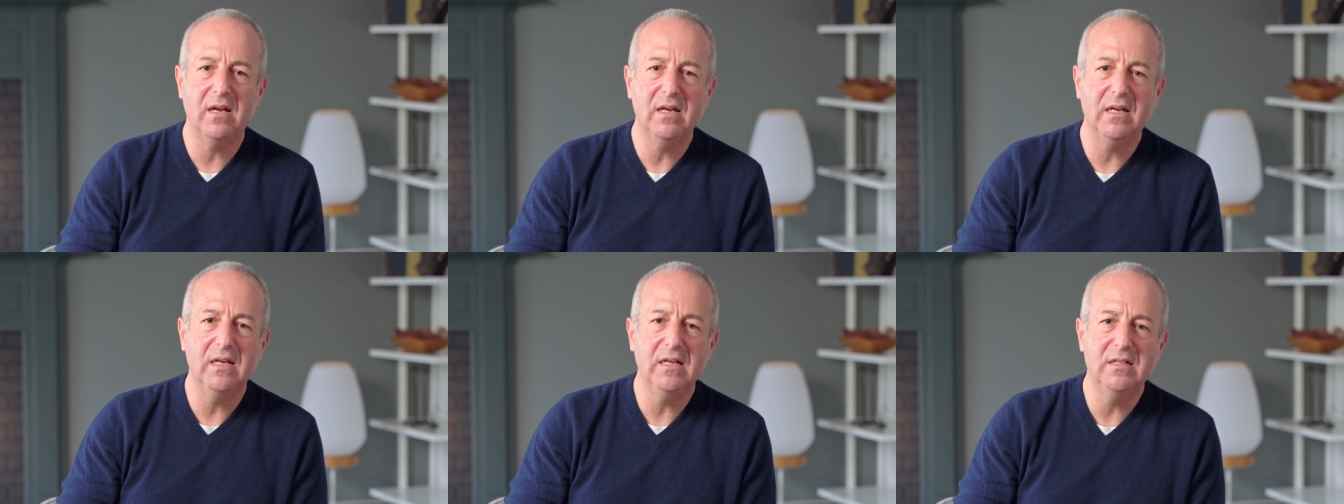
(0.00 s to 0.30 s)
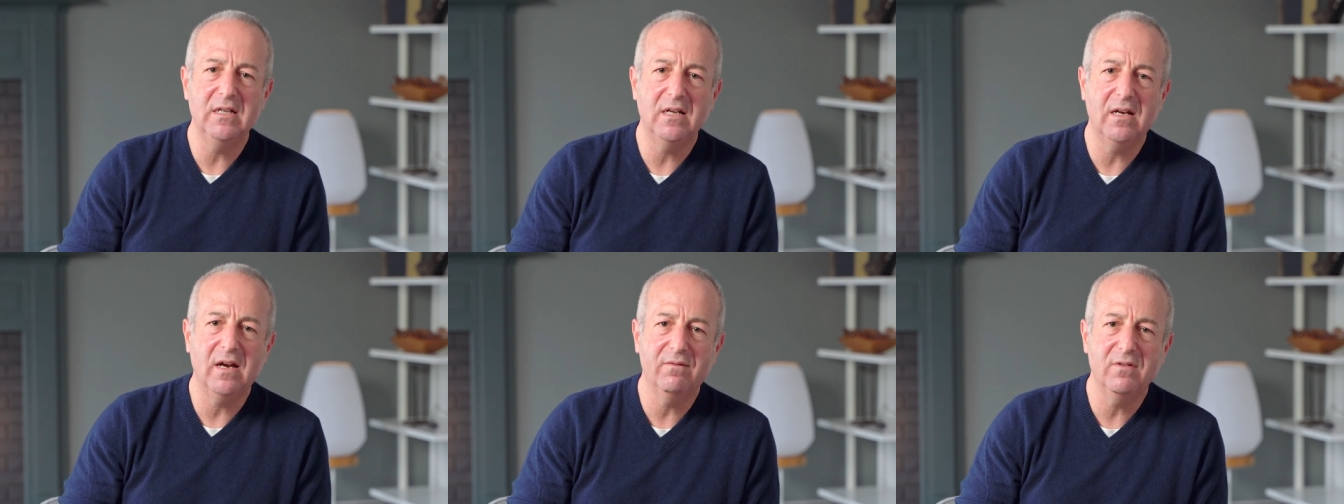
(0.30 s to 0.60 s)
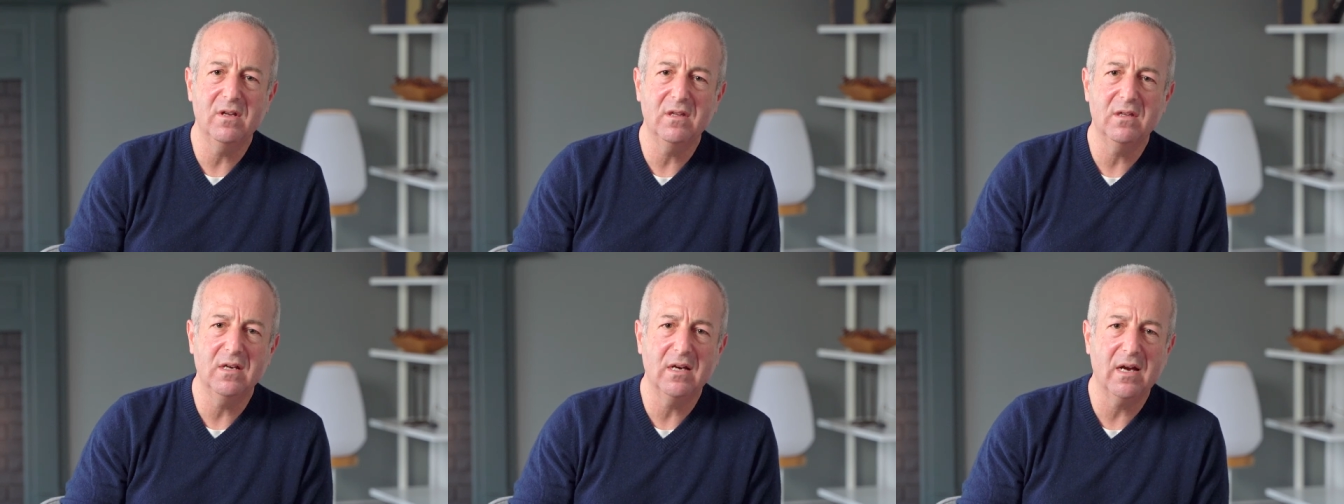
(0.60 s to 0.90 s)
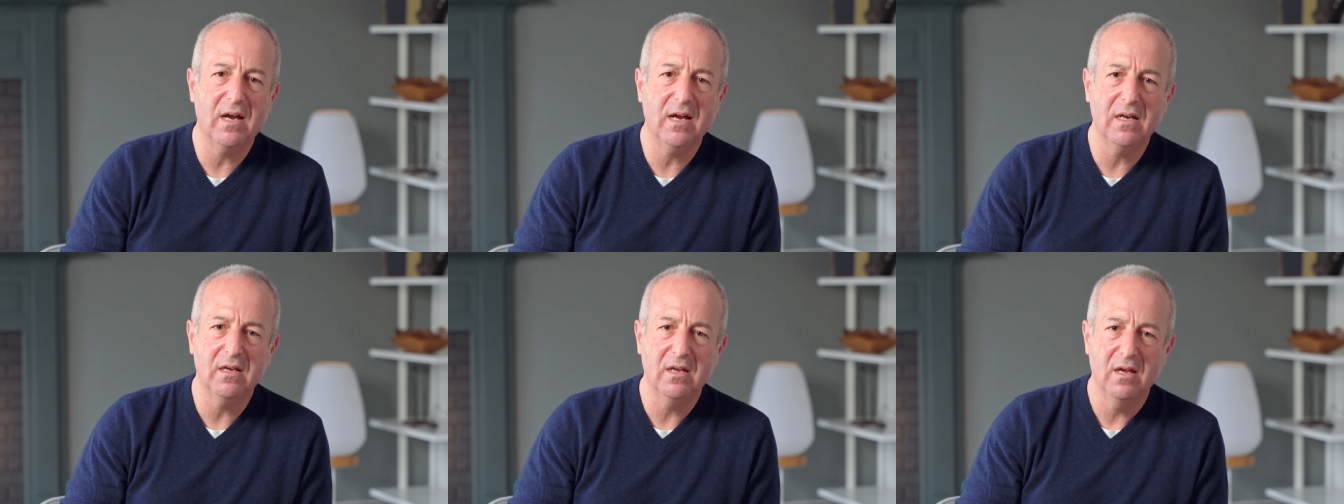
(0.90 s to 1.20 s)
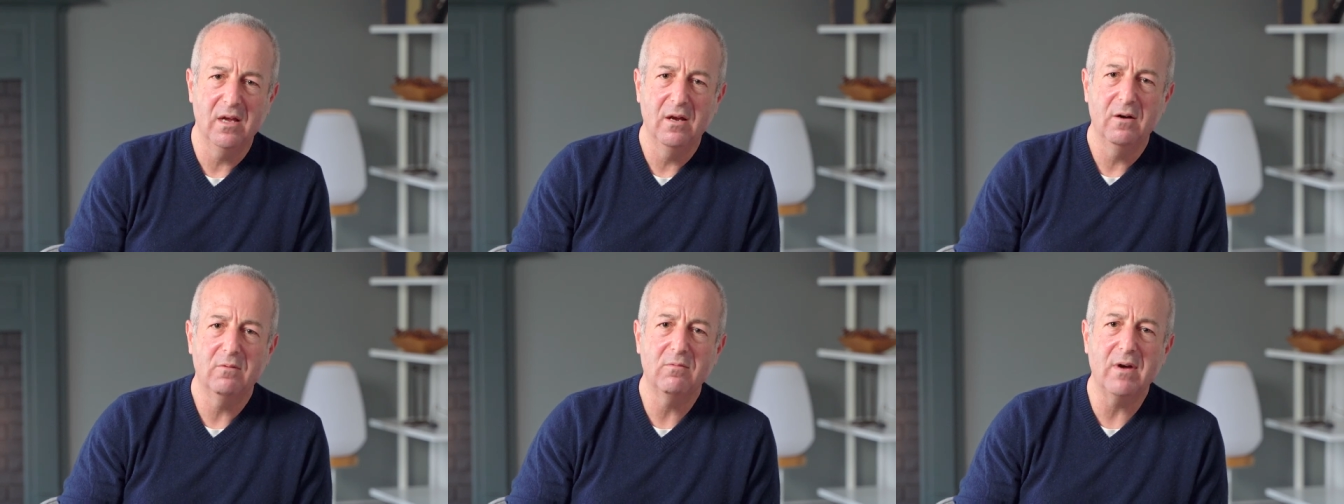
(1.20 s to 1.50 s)
he did everything I
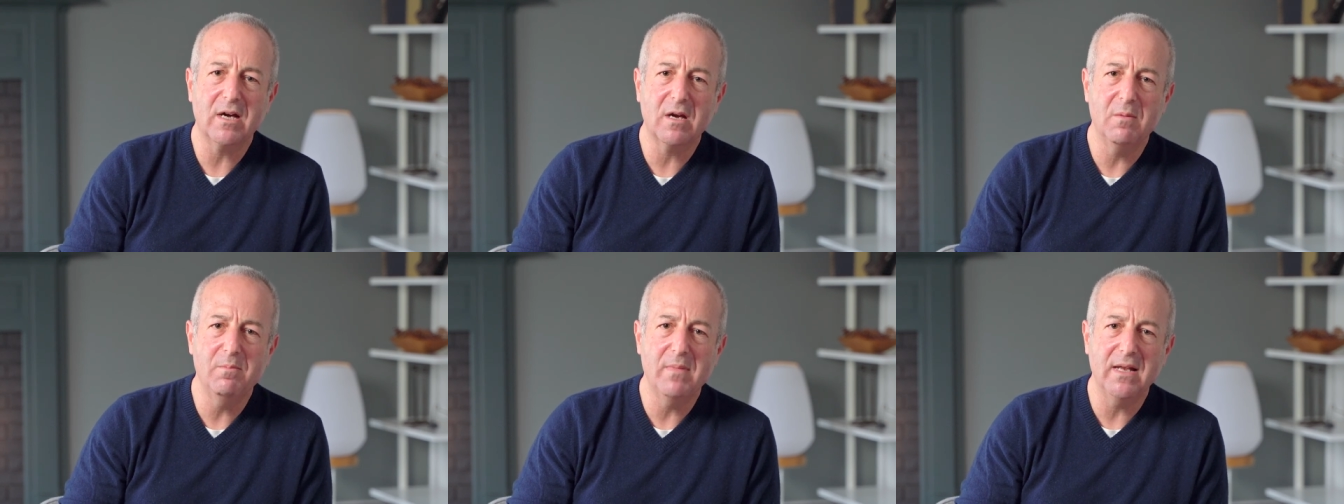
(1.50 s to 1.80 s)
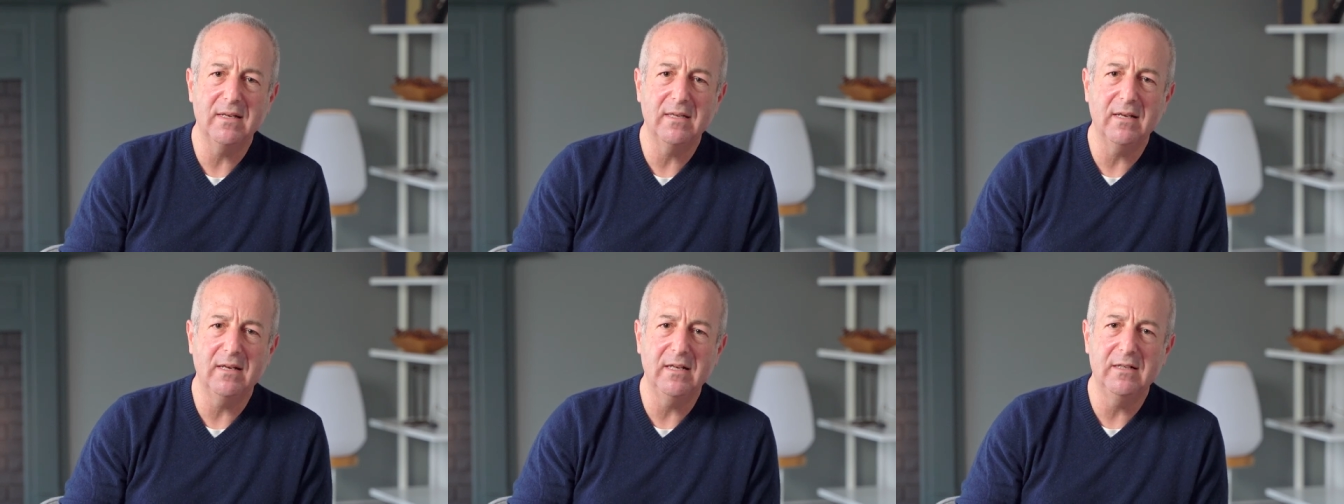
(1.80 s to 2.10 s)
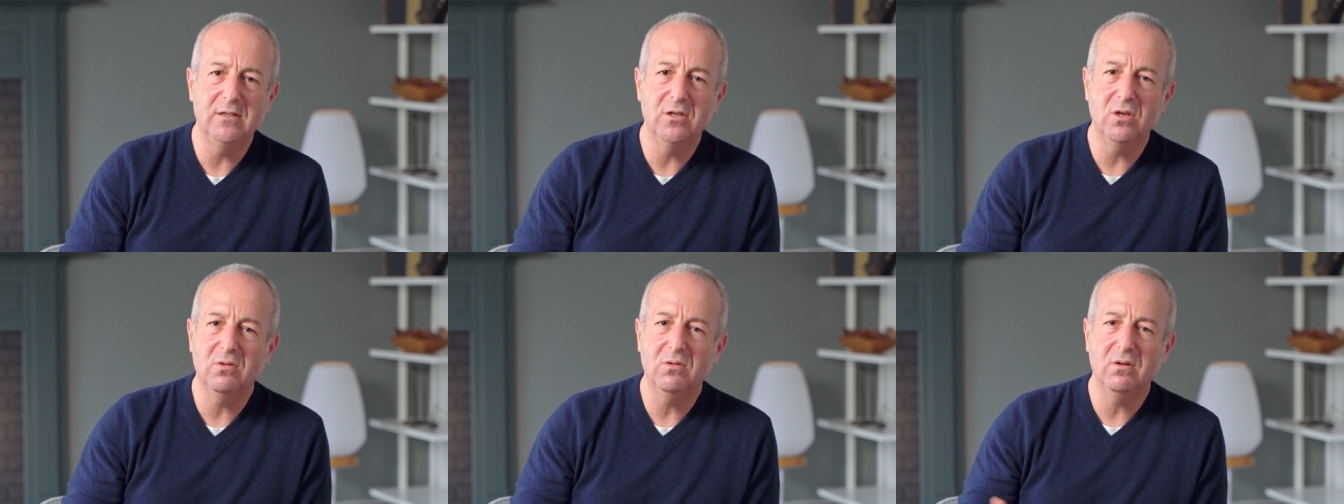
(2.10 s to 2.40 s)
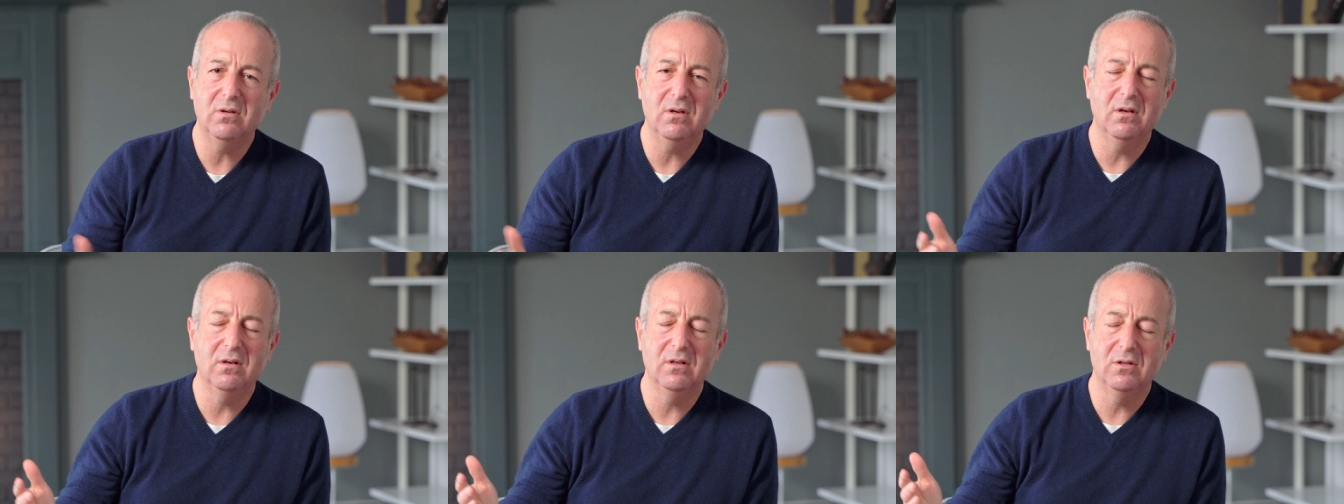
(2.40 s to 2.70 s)
recommended he do,